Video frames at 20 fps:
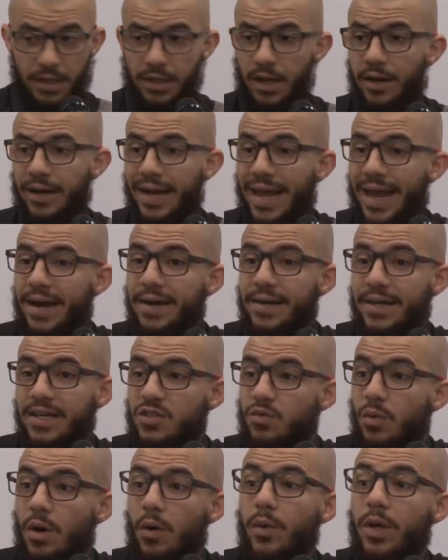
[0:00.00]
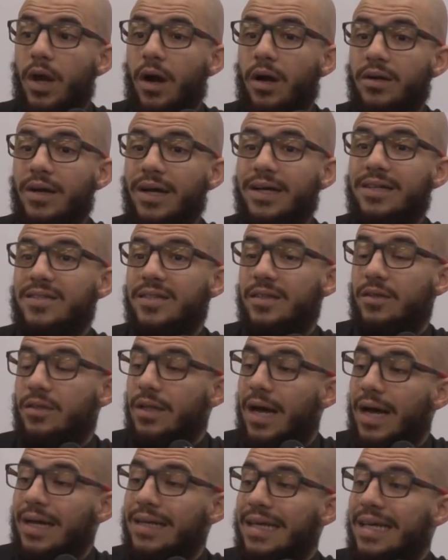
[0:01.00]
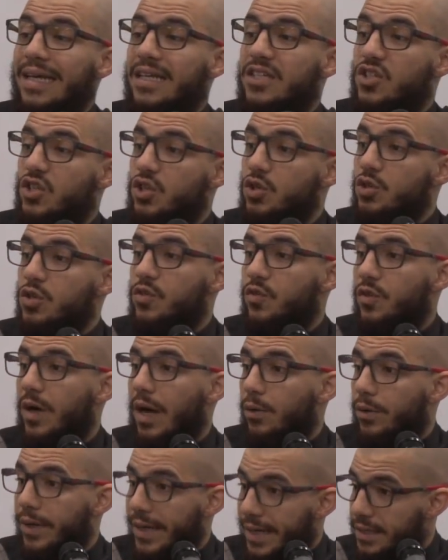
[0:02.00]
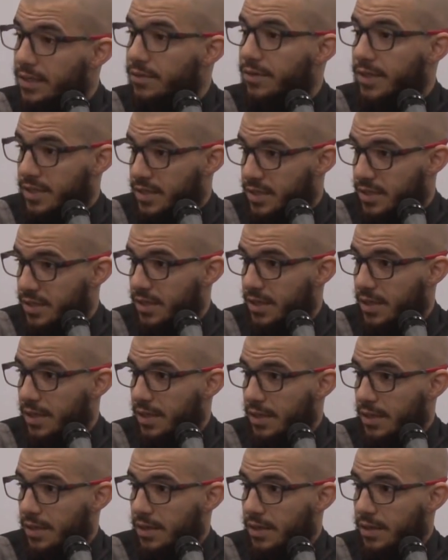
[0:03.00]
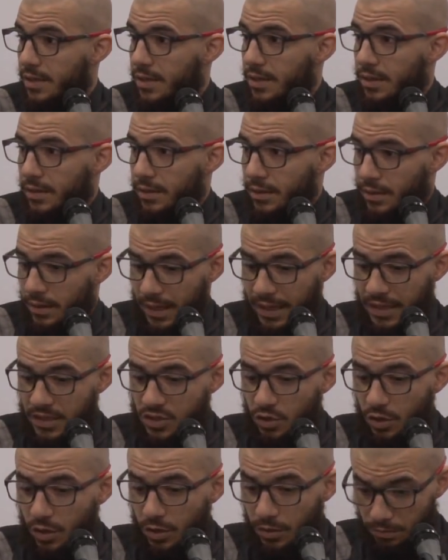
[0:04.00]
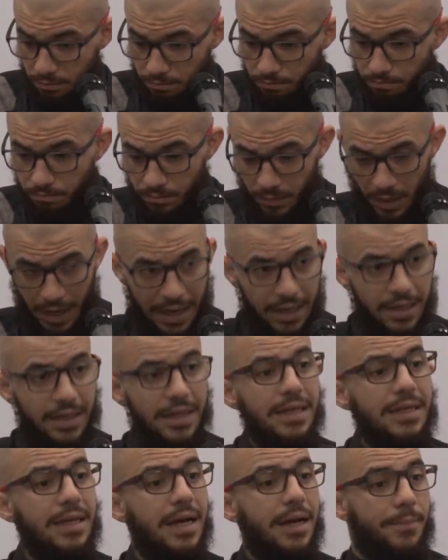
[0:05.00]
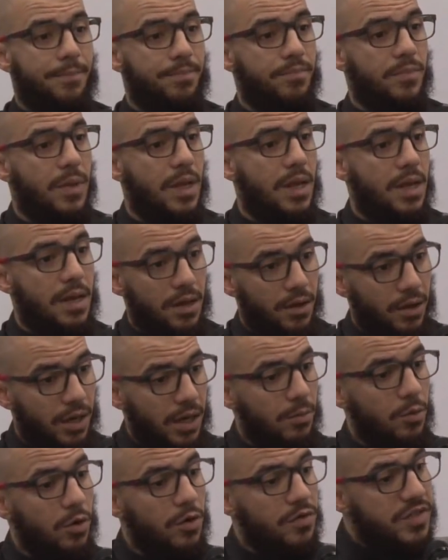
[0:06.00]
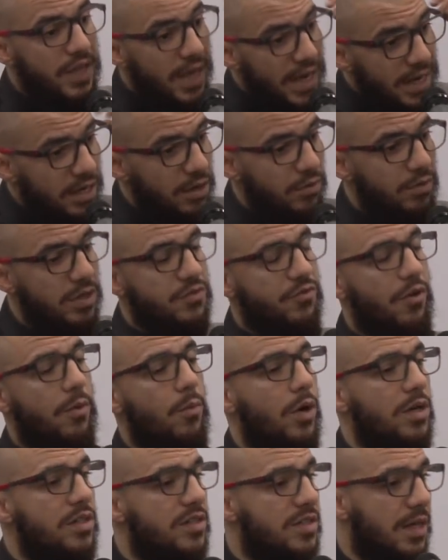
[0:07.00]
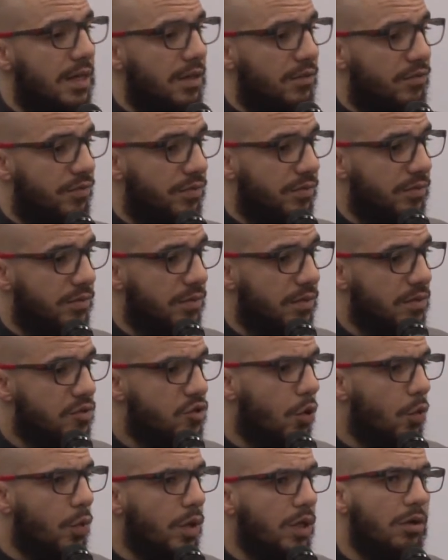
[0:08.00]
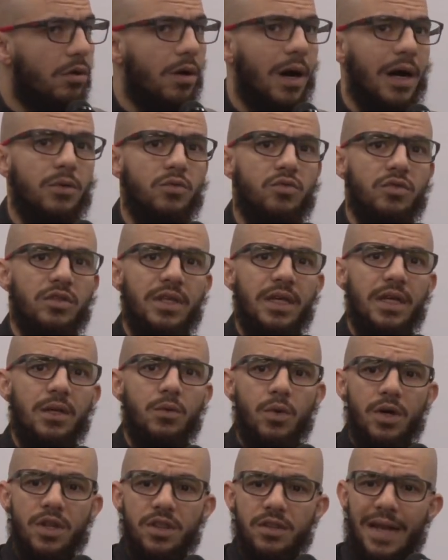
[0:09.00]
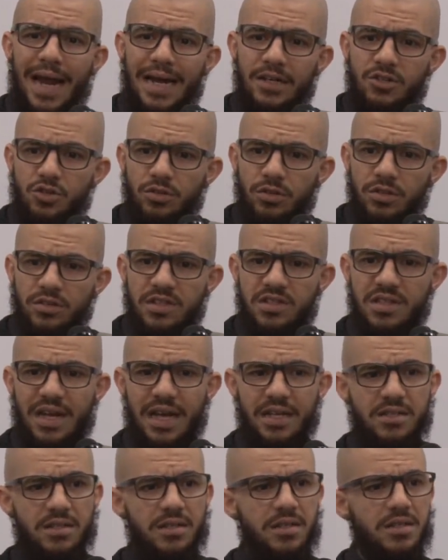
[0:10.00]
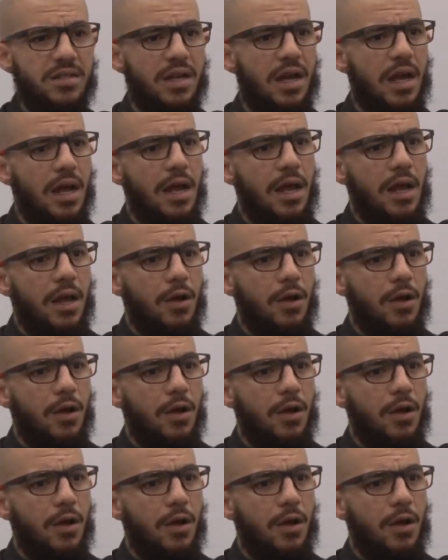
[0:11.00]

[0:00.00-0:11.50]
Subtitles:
And there are areas where we are not excused for our ignorance. And so, Aqeedah removes ignorance from oneself. So we know how to deal with natural disasters.